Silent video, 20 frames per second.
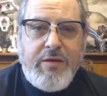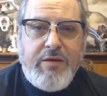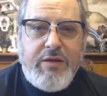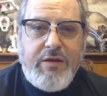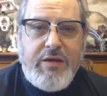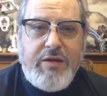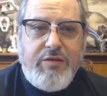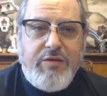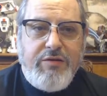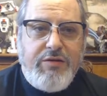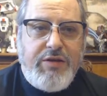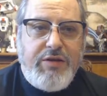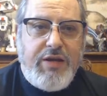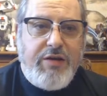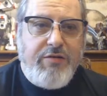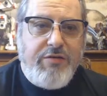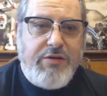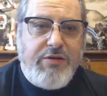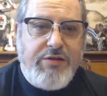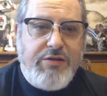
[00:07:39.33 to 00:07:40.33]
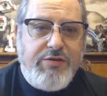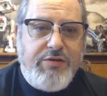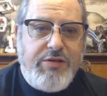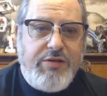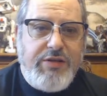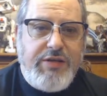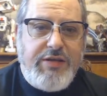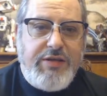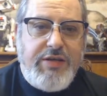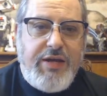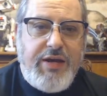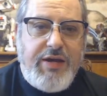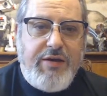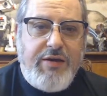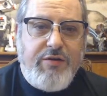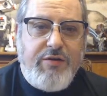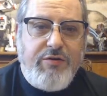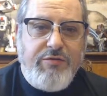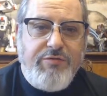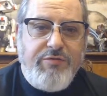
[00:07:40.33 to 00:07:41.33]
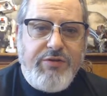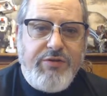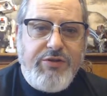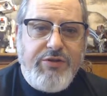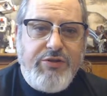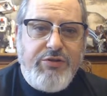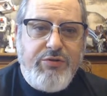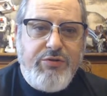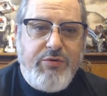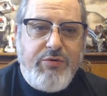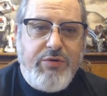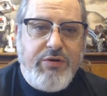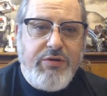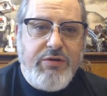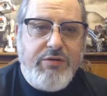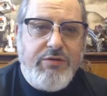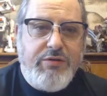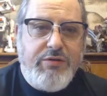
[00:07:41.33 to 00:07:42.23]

either Necrons or Tau for sure.